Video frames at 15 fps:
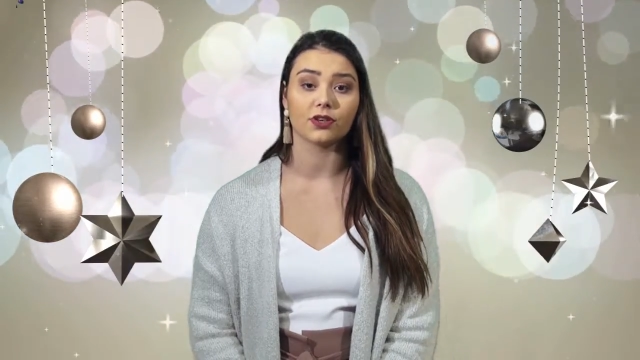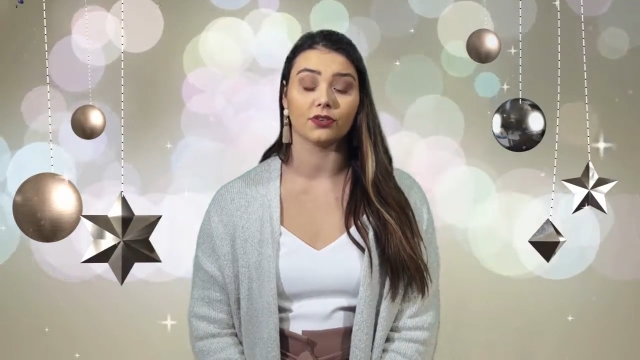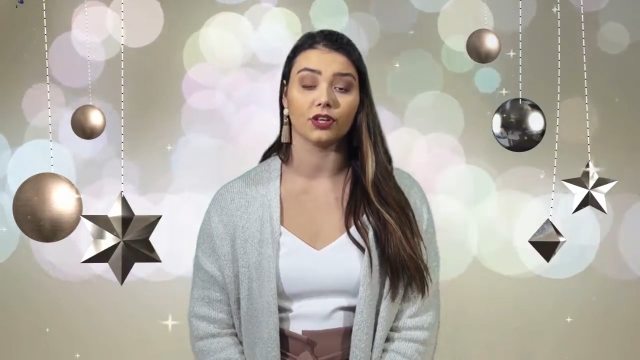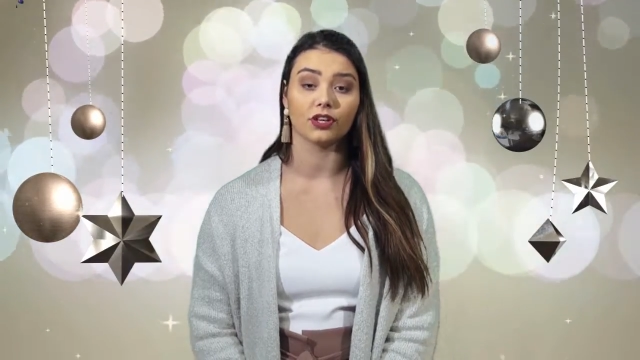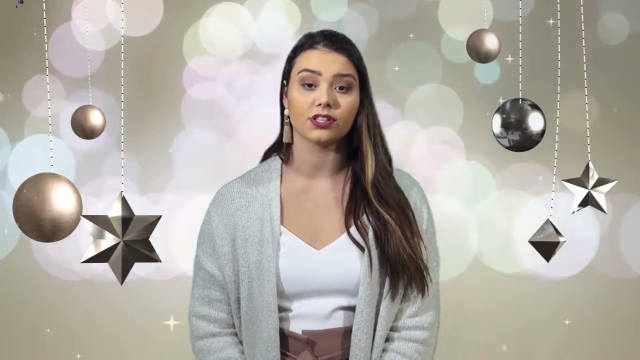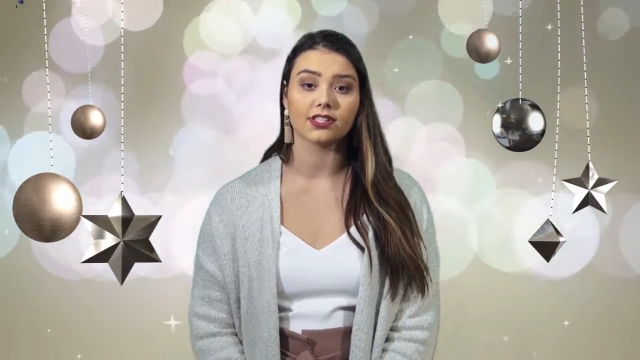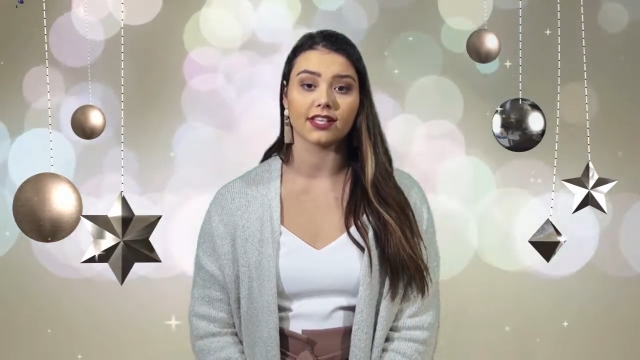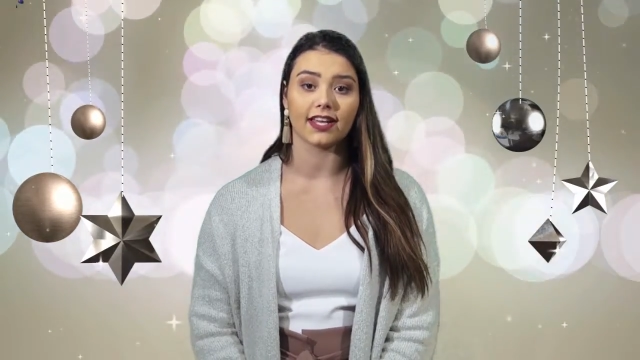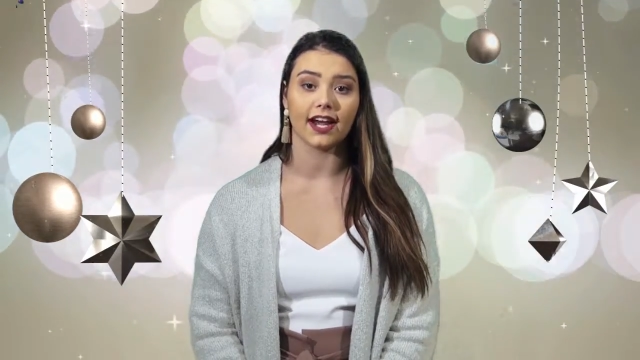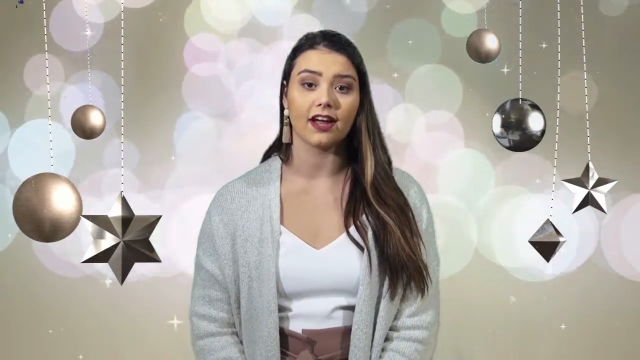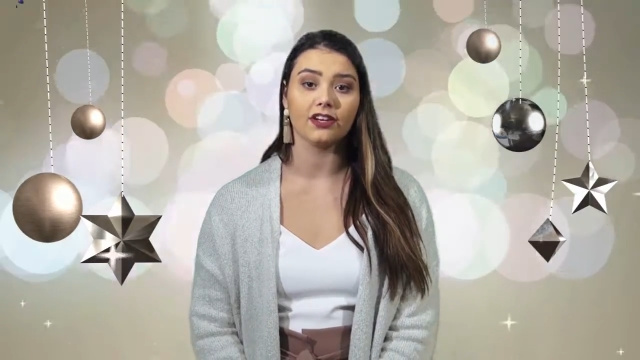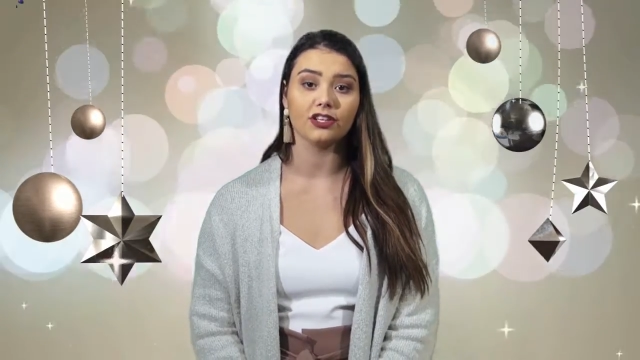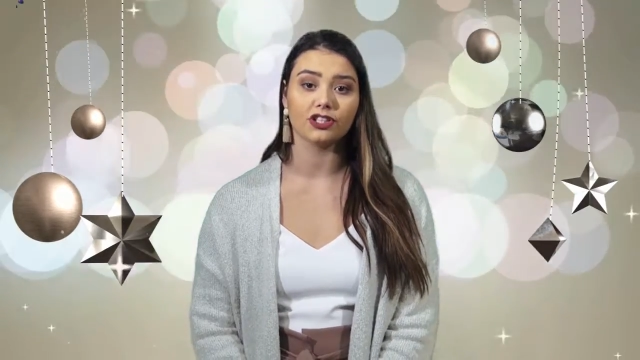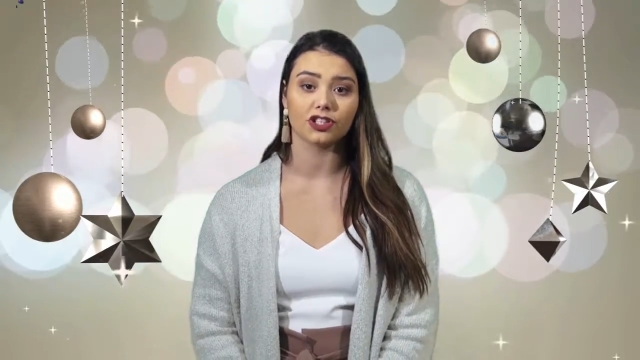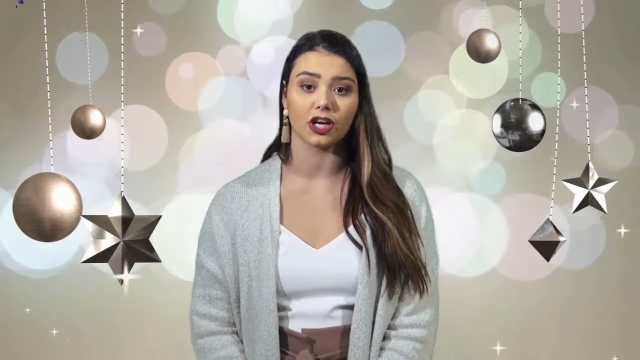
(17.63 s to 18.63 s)
so girls, get
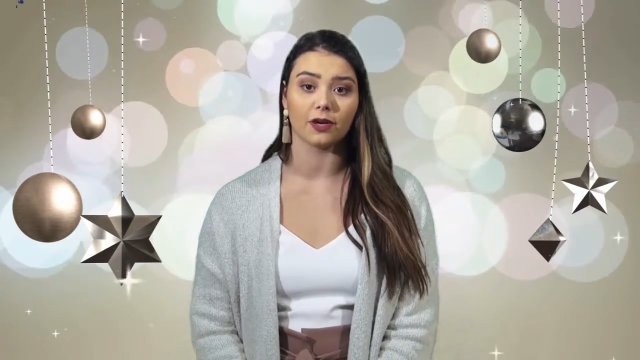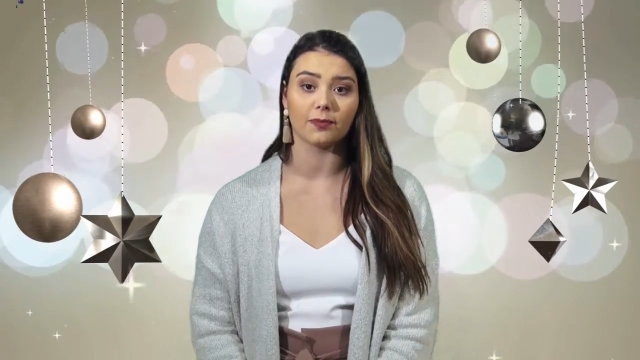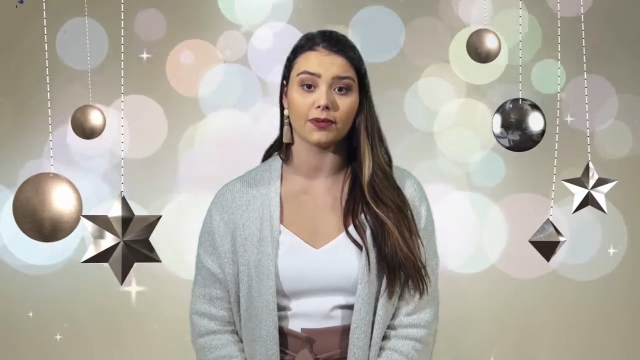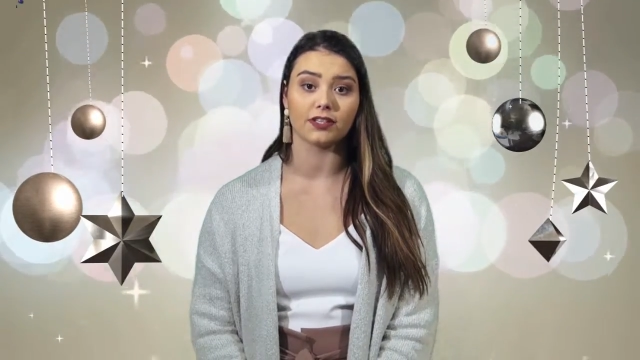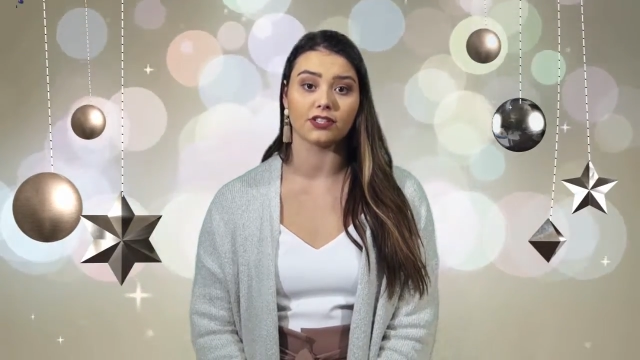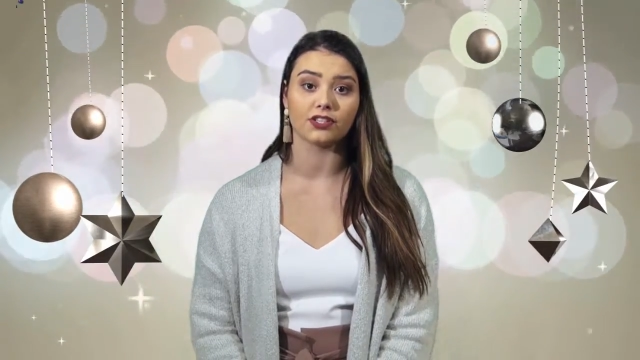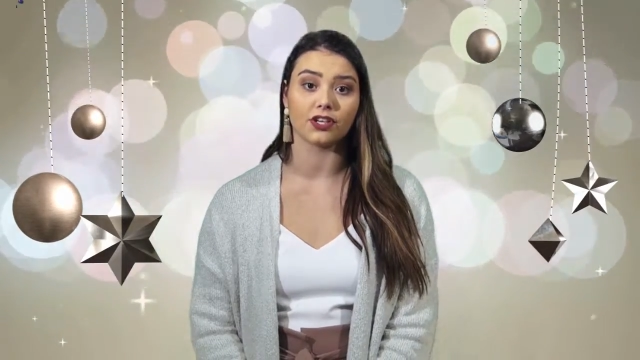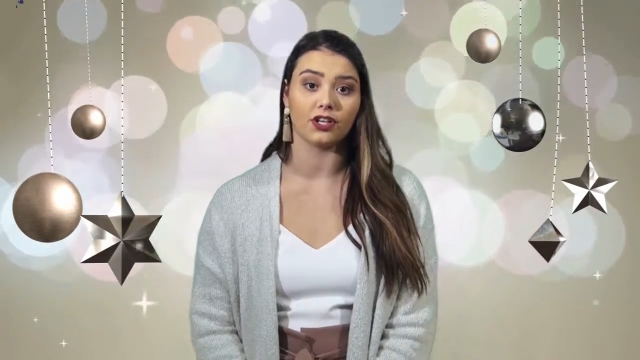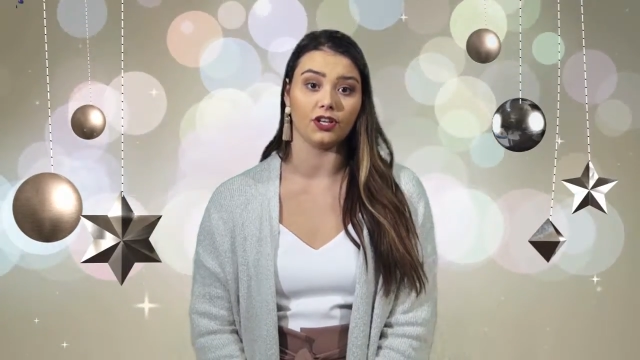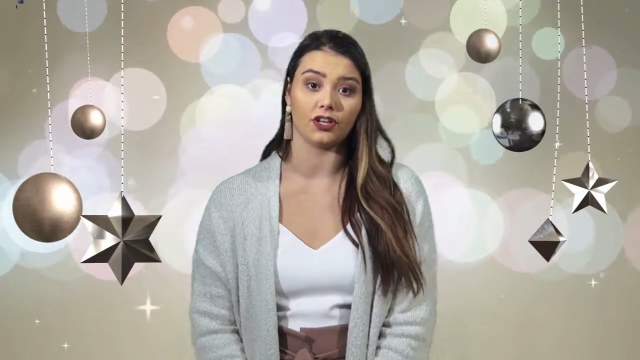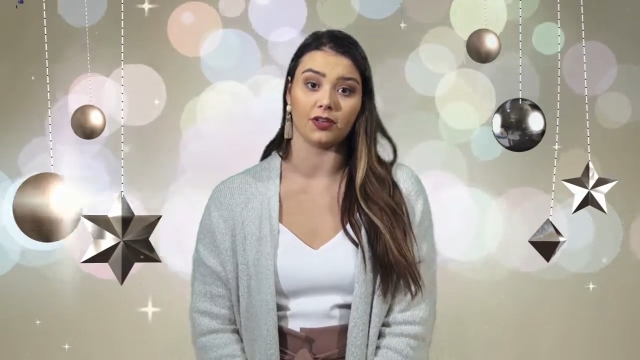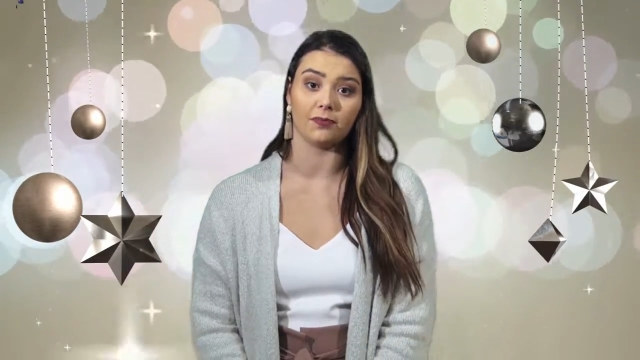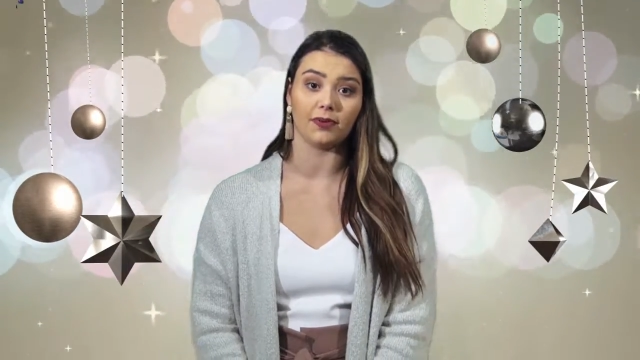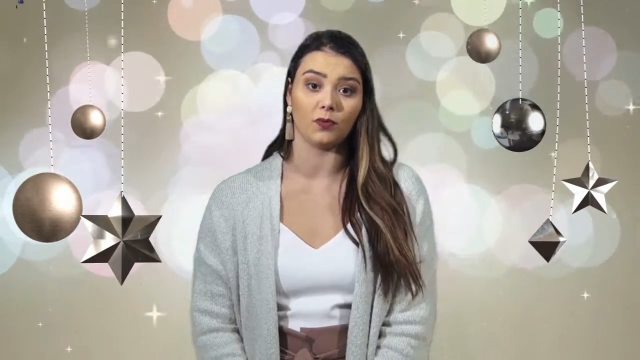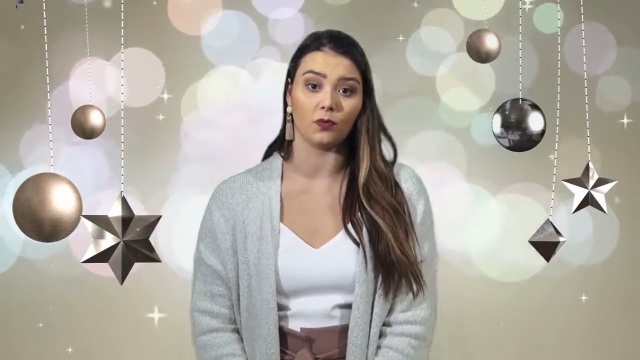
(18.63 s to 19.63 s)
out your Sherpas so
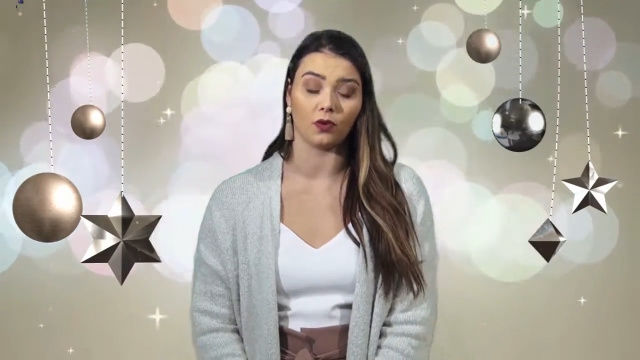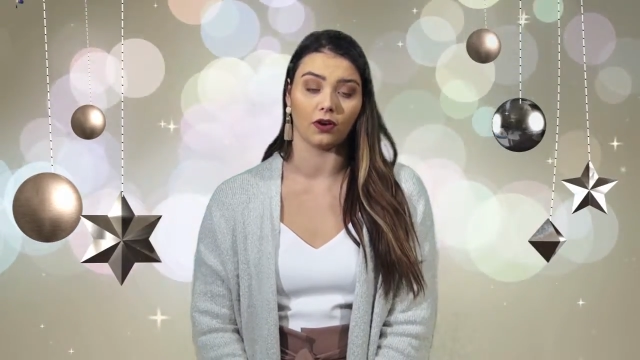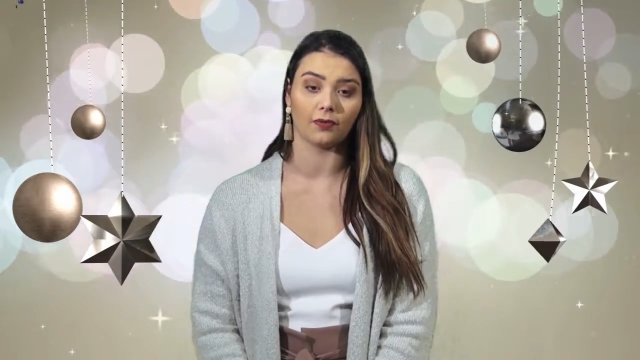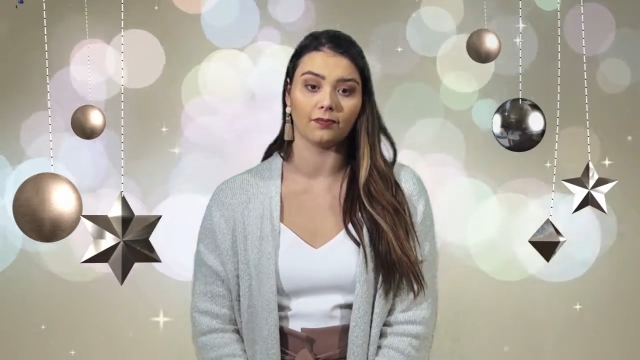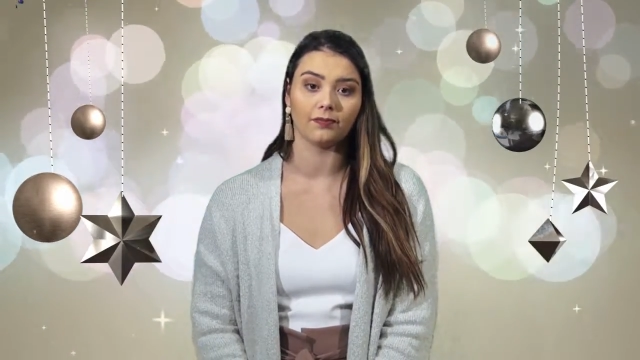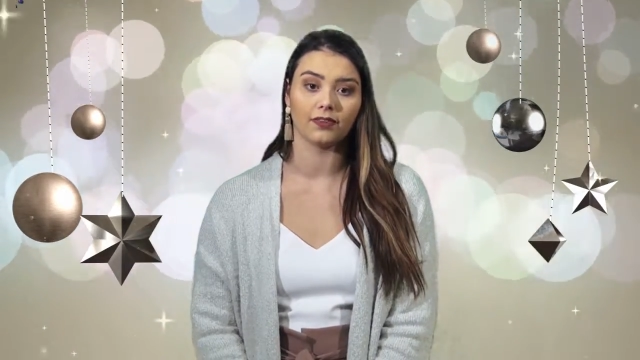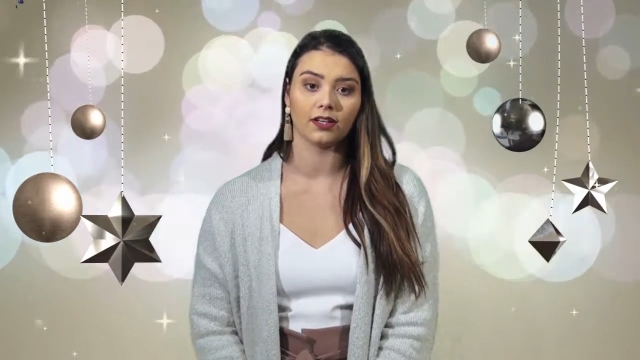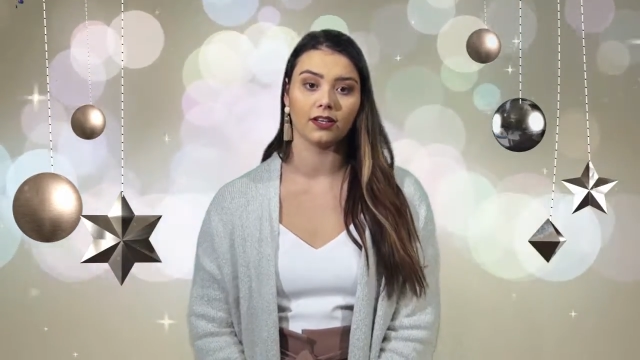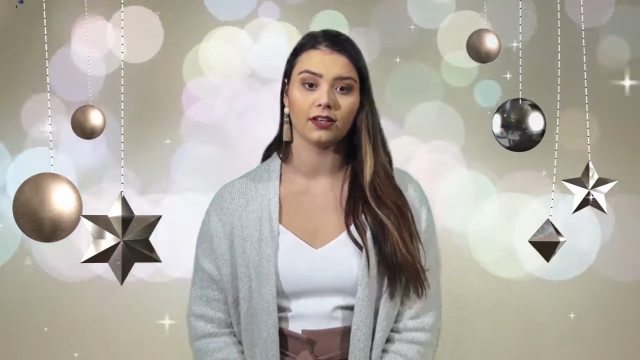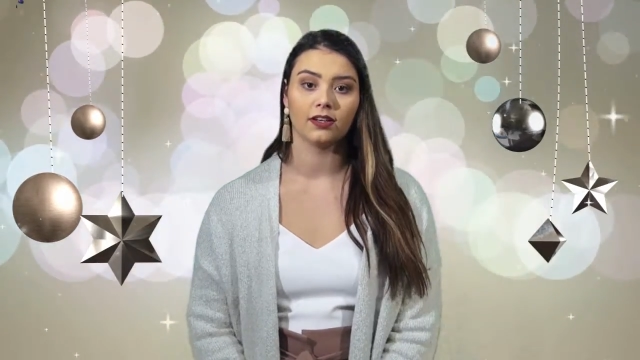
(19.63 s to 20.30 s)
you can be warm.